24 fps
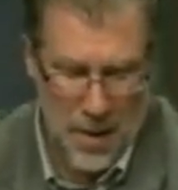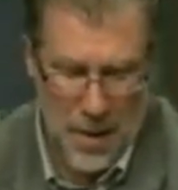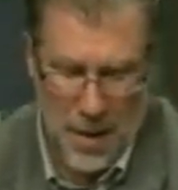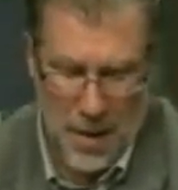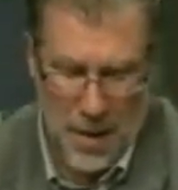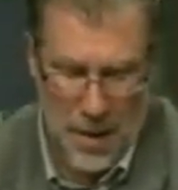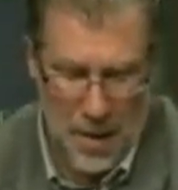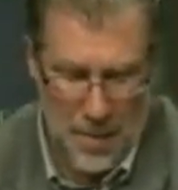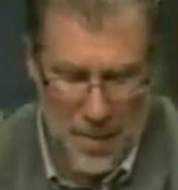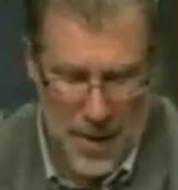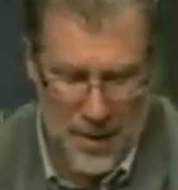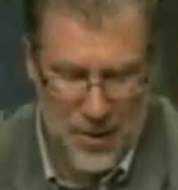
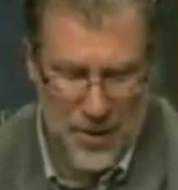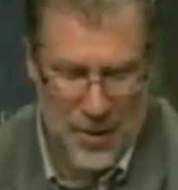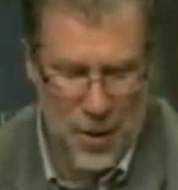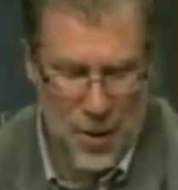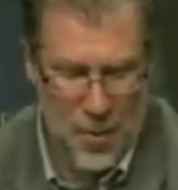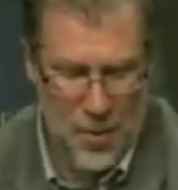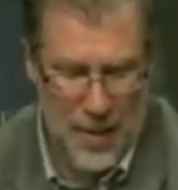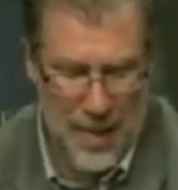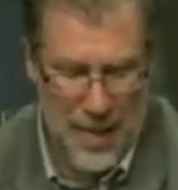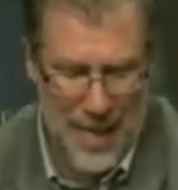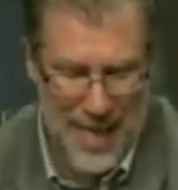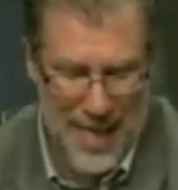New
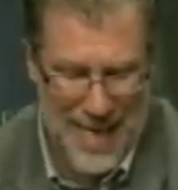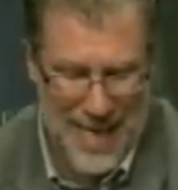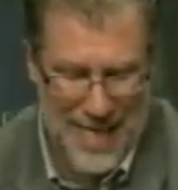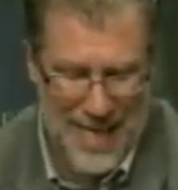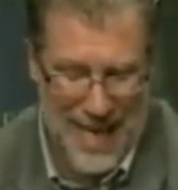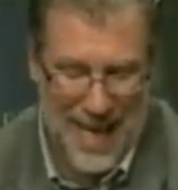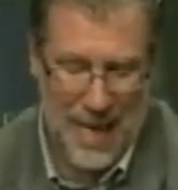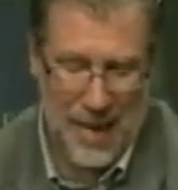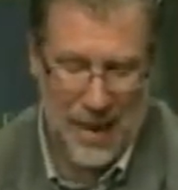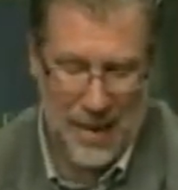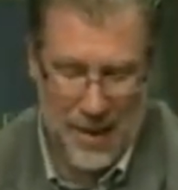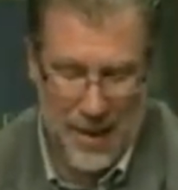Mexico needs
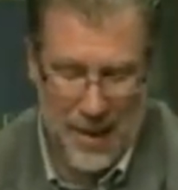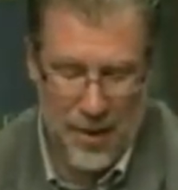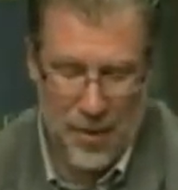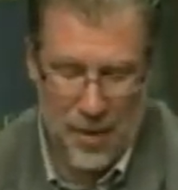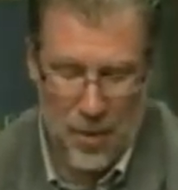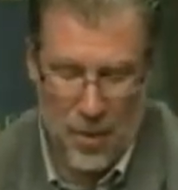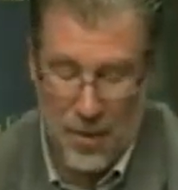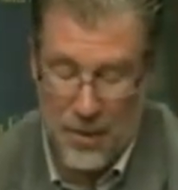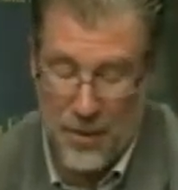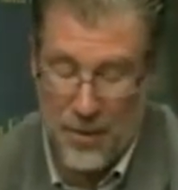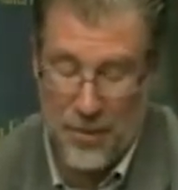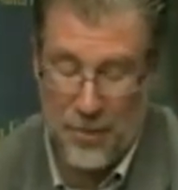a
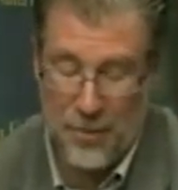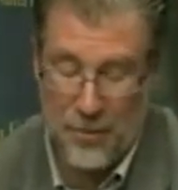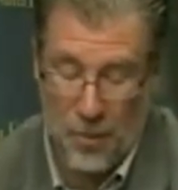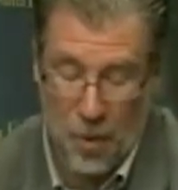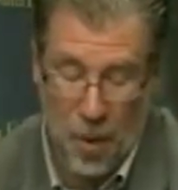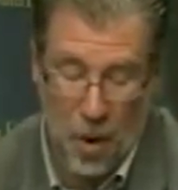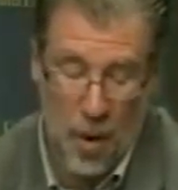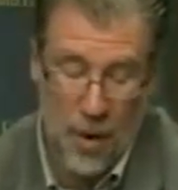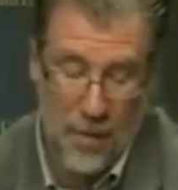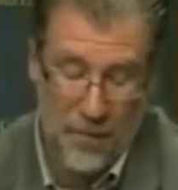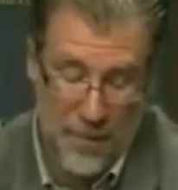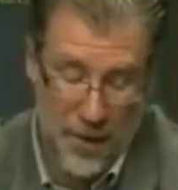leader with a
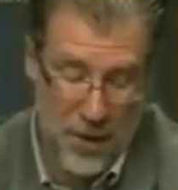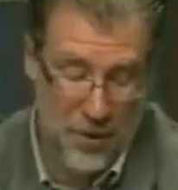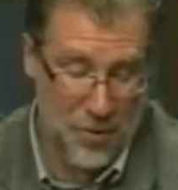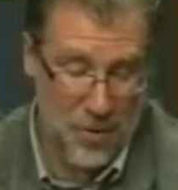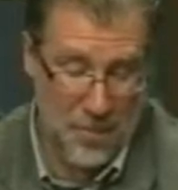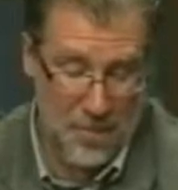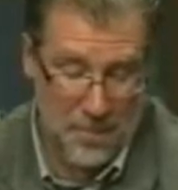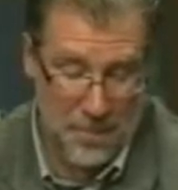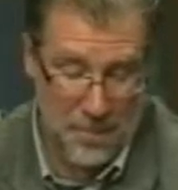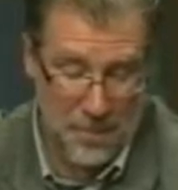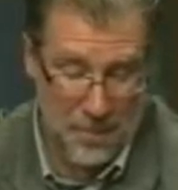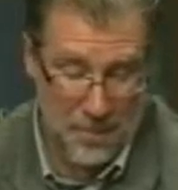strong
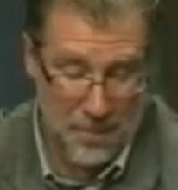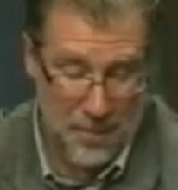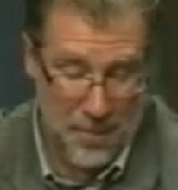vision,